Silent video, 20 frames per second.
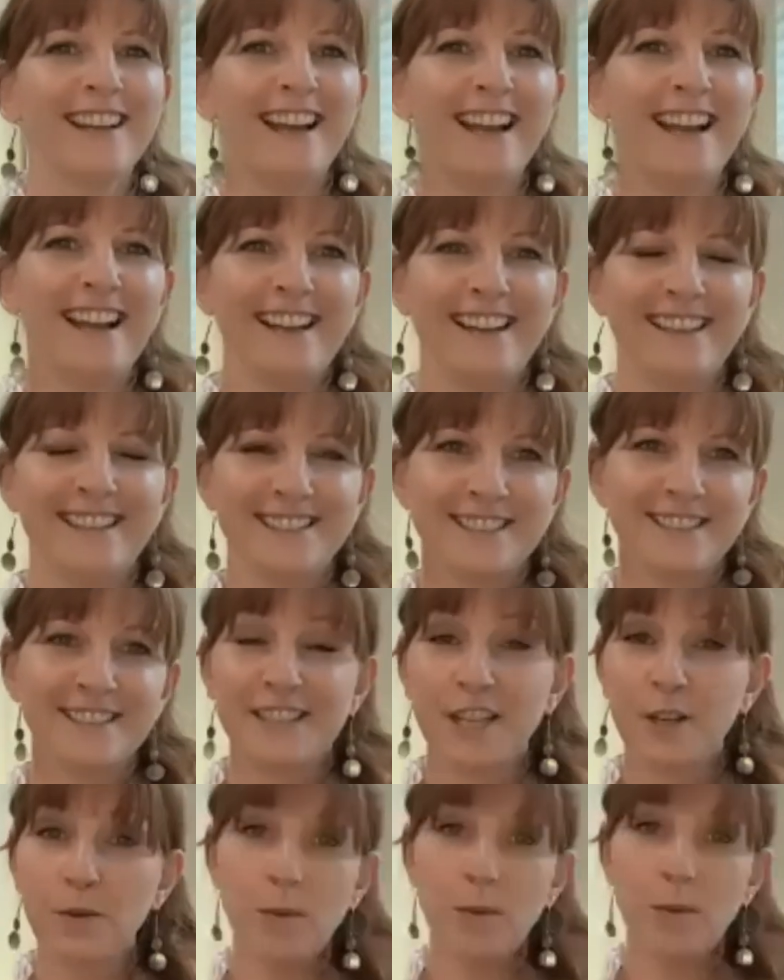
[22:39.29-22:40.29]
And
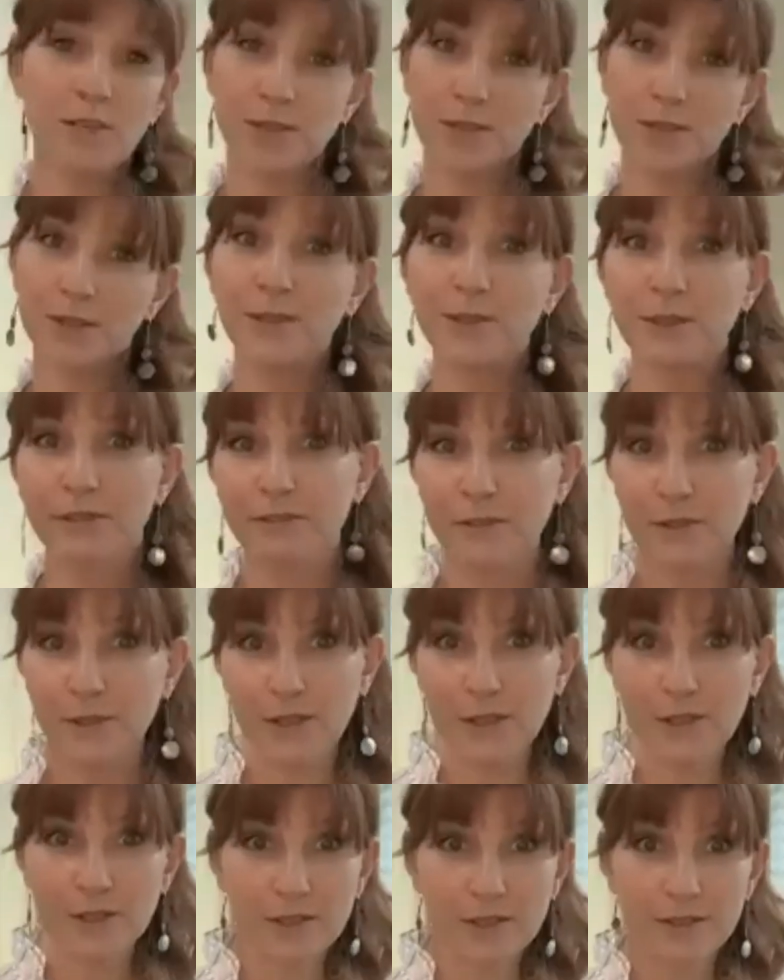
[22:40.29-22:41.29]
they went to look
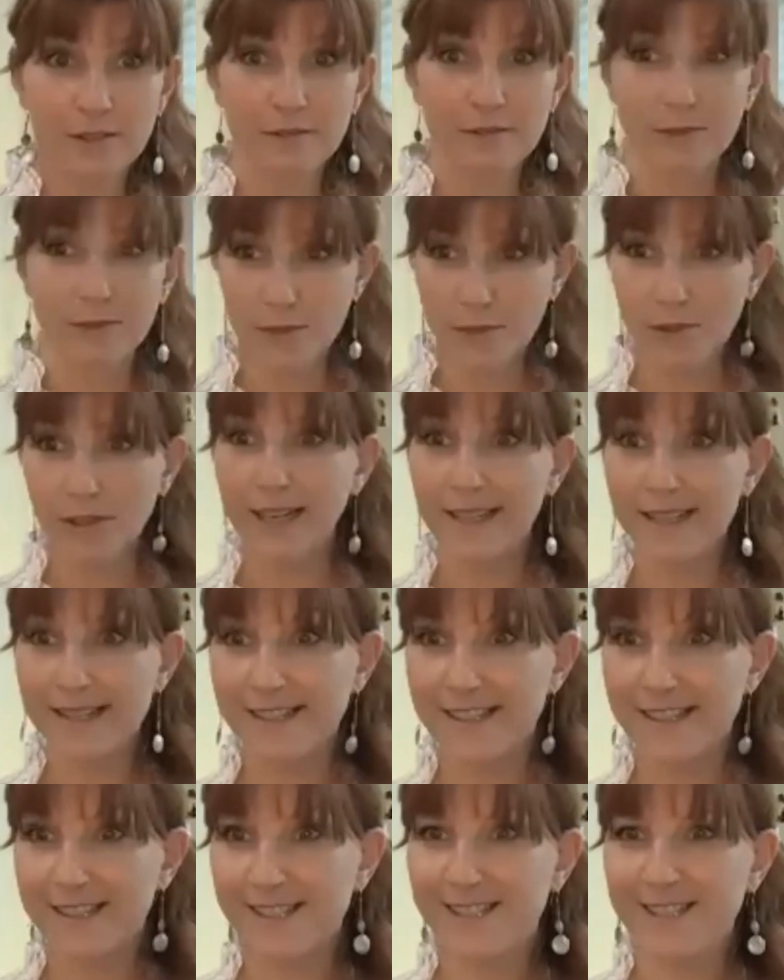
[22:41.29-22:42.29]
for
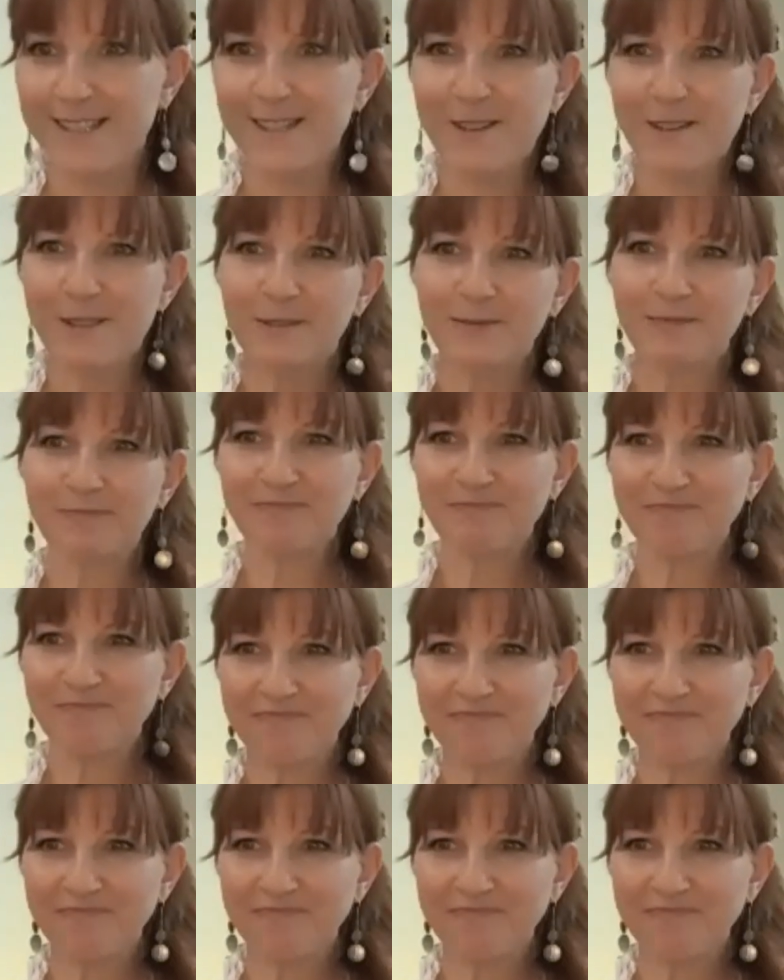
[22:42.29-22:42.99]
traces. So